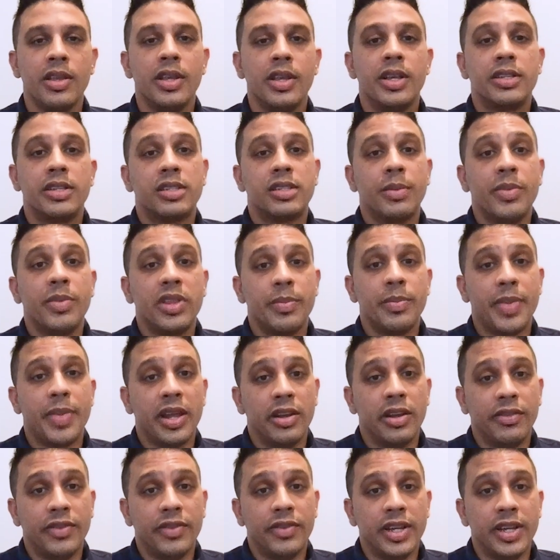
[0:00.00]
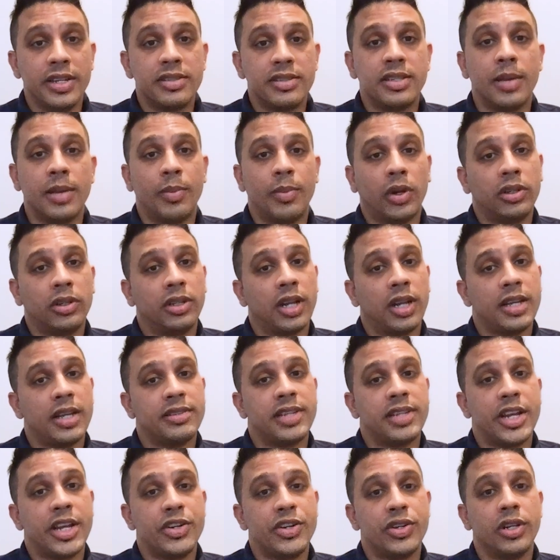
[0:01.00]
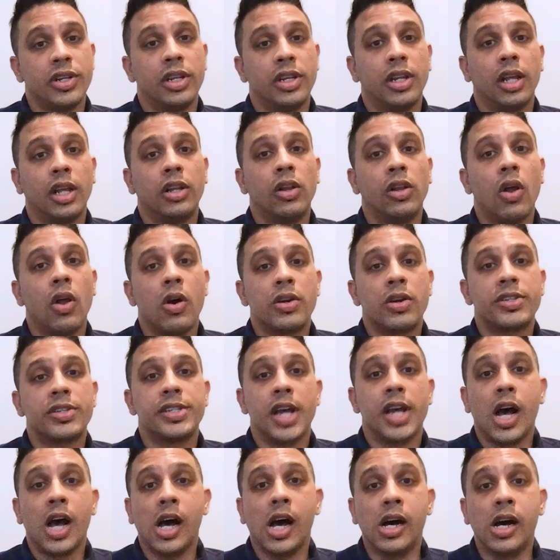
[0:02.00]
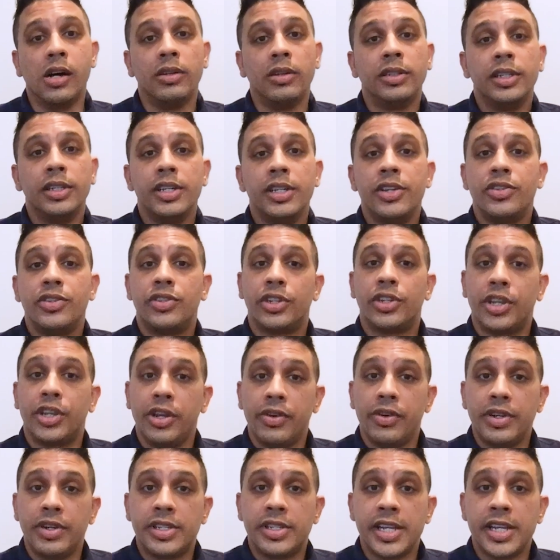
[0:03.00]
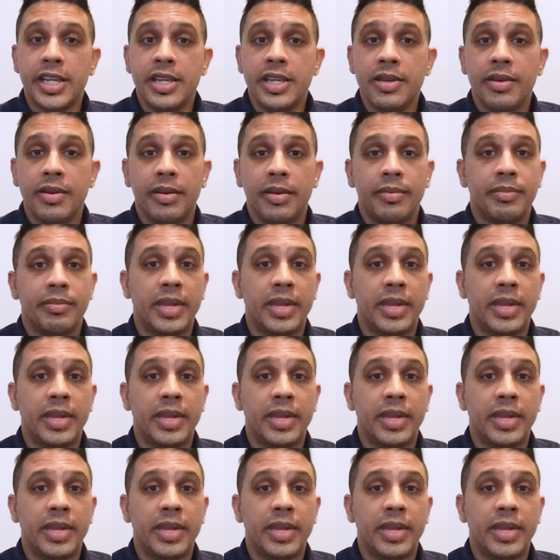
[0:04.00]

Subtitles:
Some of the benefits that modernisation unlocks are security,